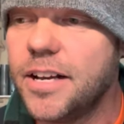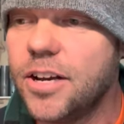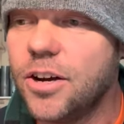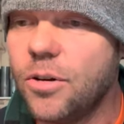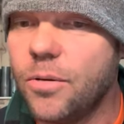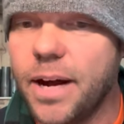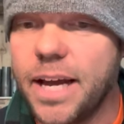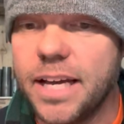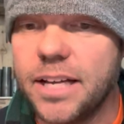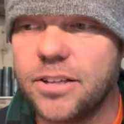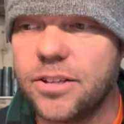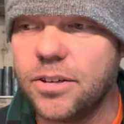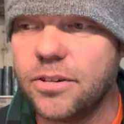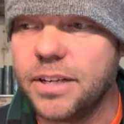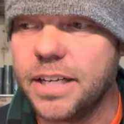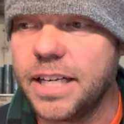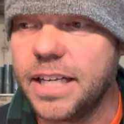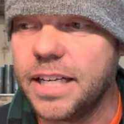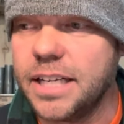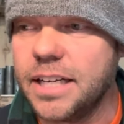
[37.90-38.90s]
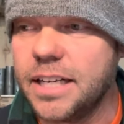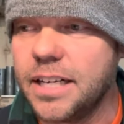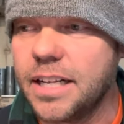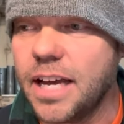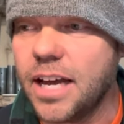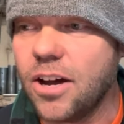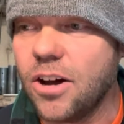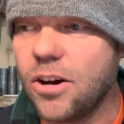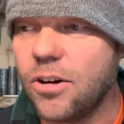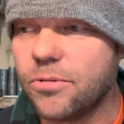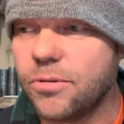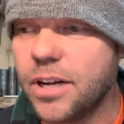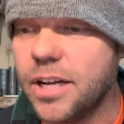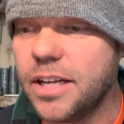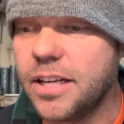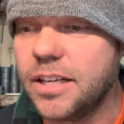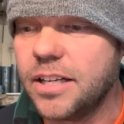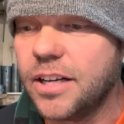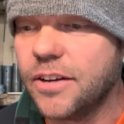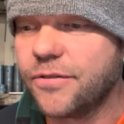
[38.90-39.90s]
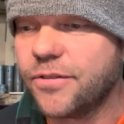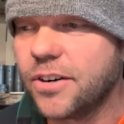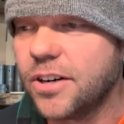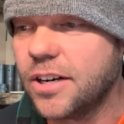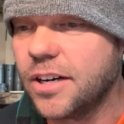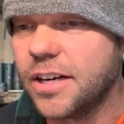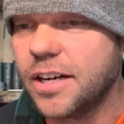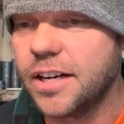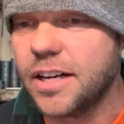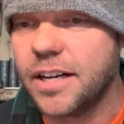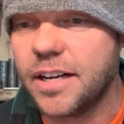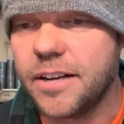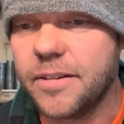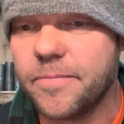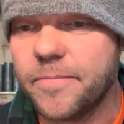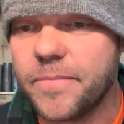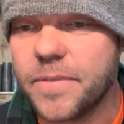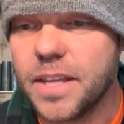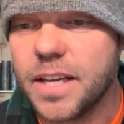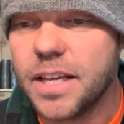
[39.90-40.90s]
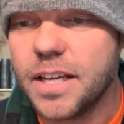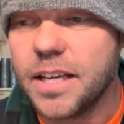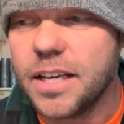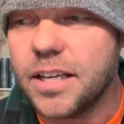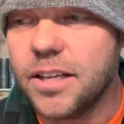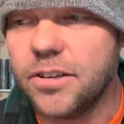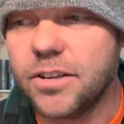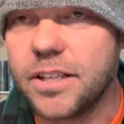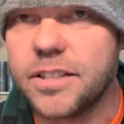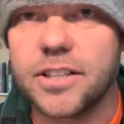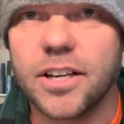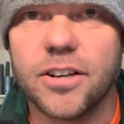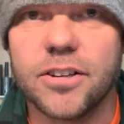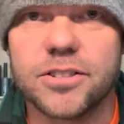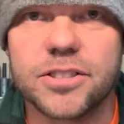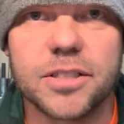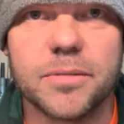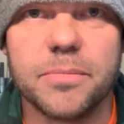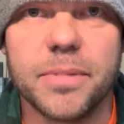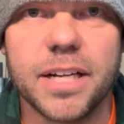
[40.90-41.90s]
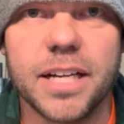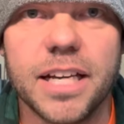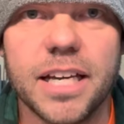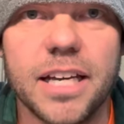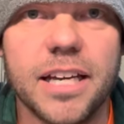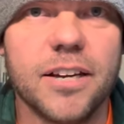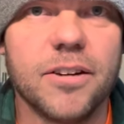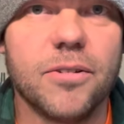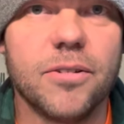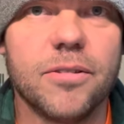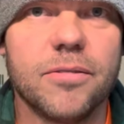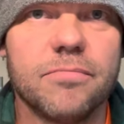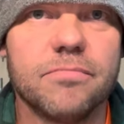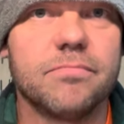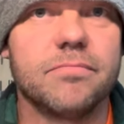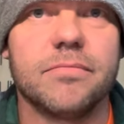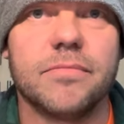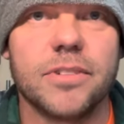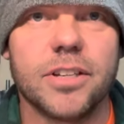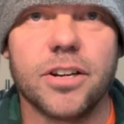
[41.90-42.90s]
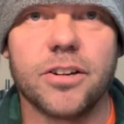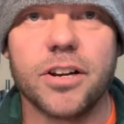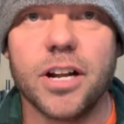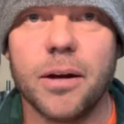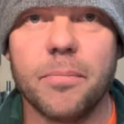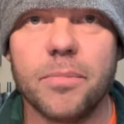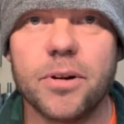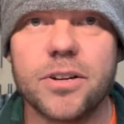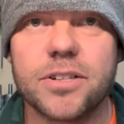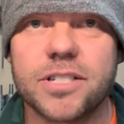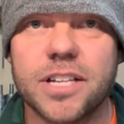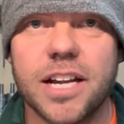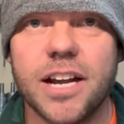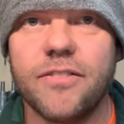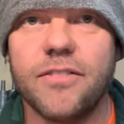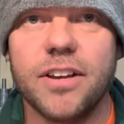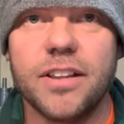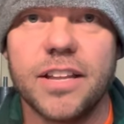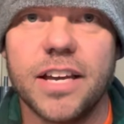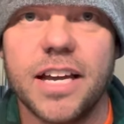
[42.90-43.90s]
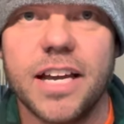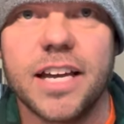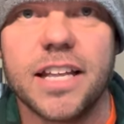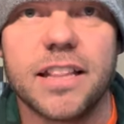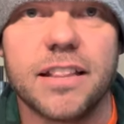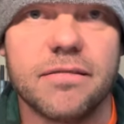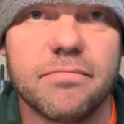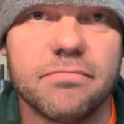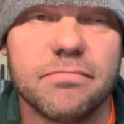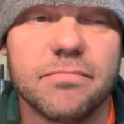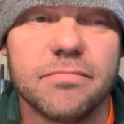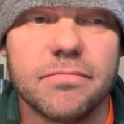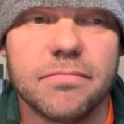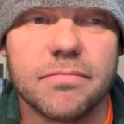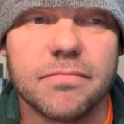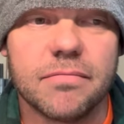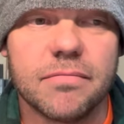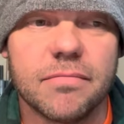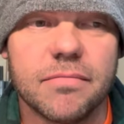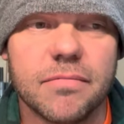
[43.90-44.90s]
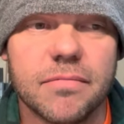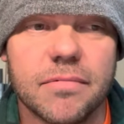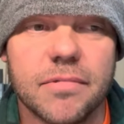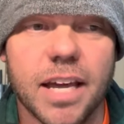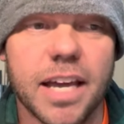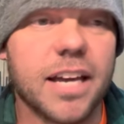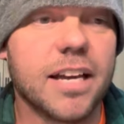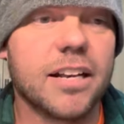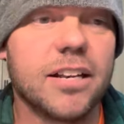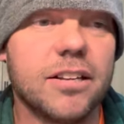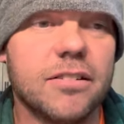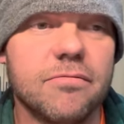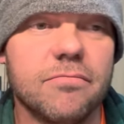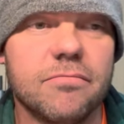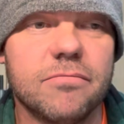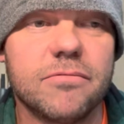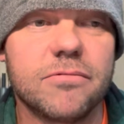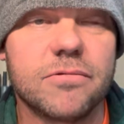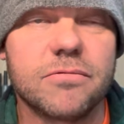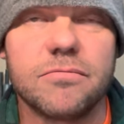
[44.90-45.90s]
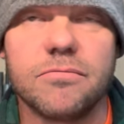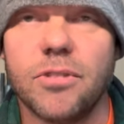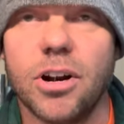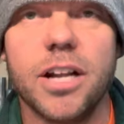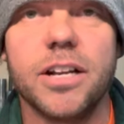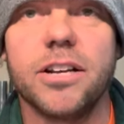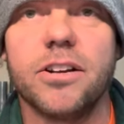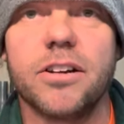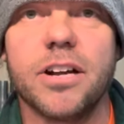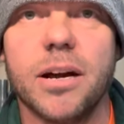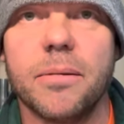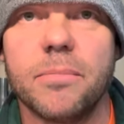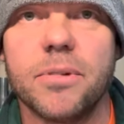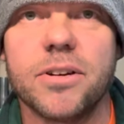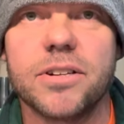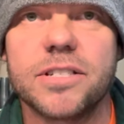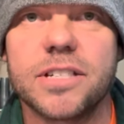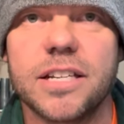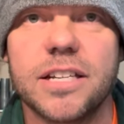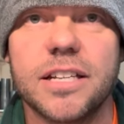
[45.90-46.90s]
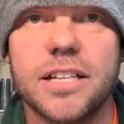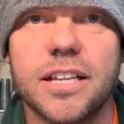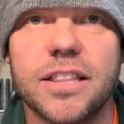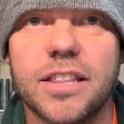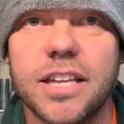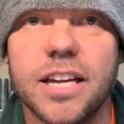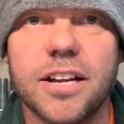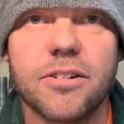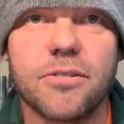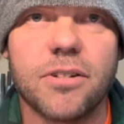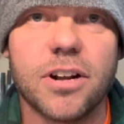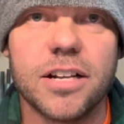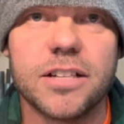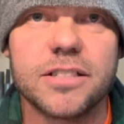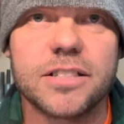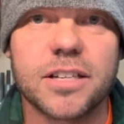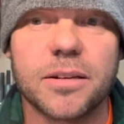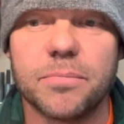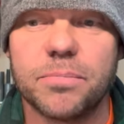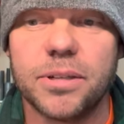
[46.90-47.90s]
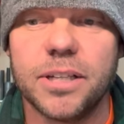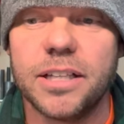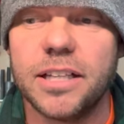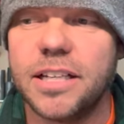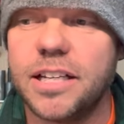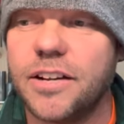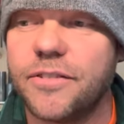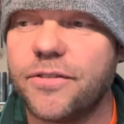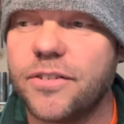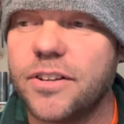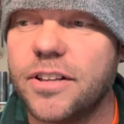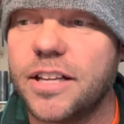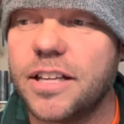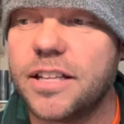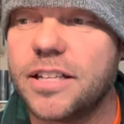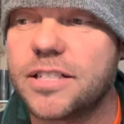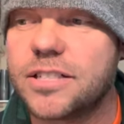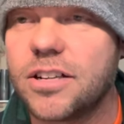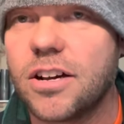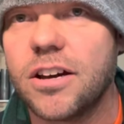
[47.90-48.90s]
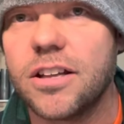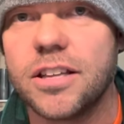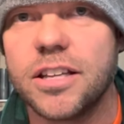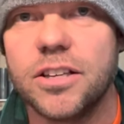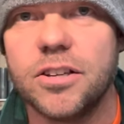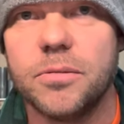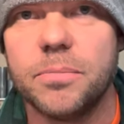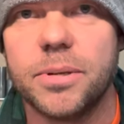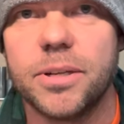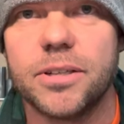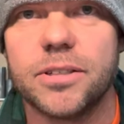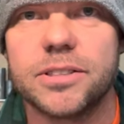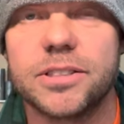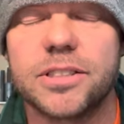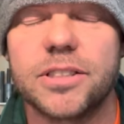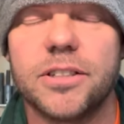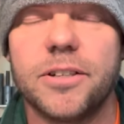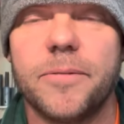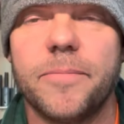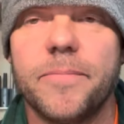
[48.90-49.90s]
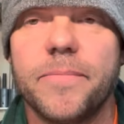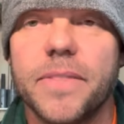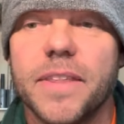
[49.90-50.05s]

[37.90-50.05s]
way of doing it, and they all run different, and you could tell somebody your numbers and everything, and they could run your numbers, and the thing runs completely different than the saw that you built. So